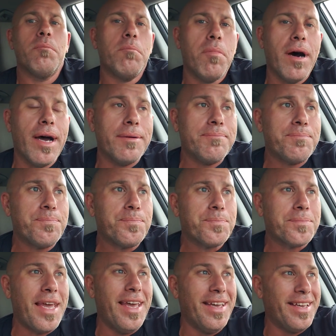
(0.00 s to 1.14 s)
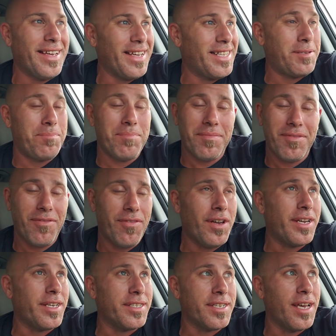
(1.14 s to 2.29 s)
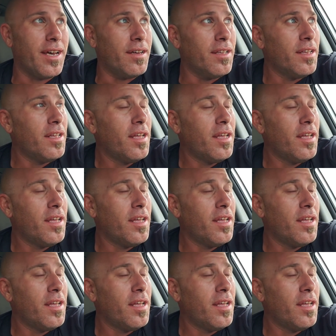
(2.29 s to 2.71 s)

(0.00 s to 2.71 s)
But it's funny as hell.